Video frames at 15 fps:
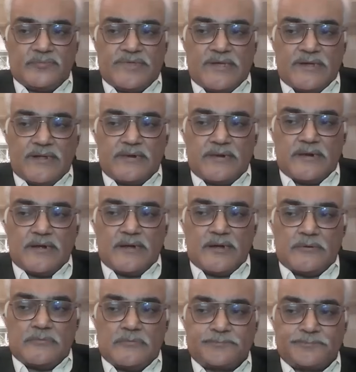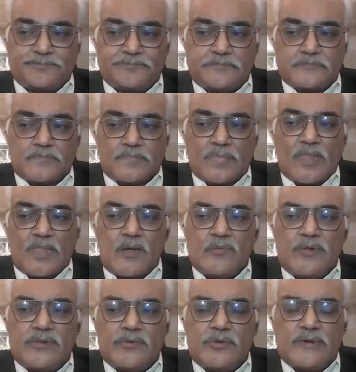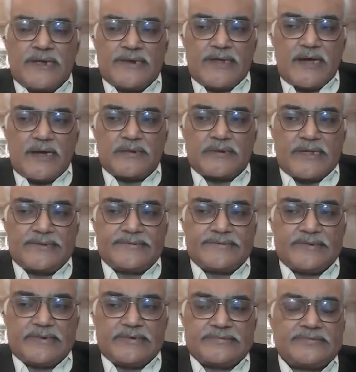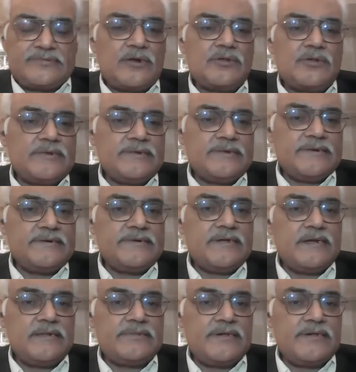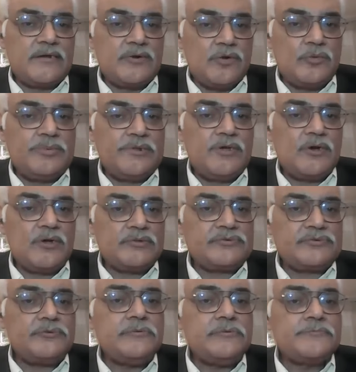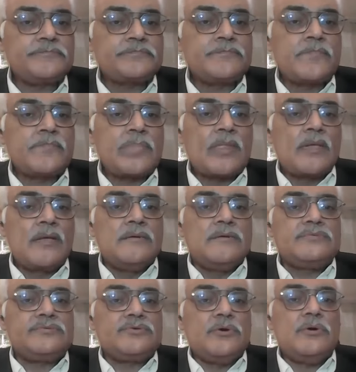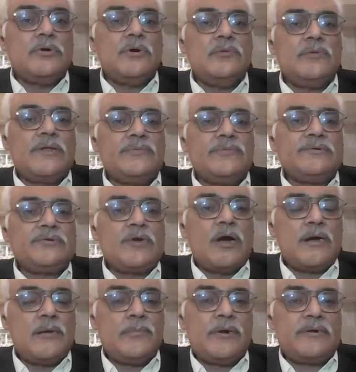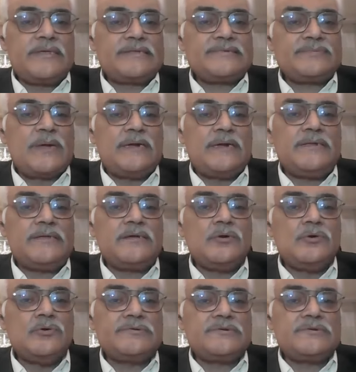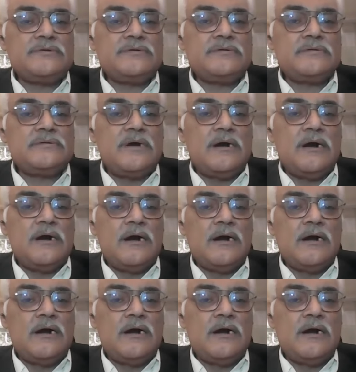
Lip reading: so we are when you look at our clientele, it's not only in India, they're globally also. So when we talk about expanding coaching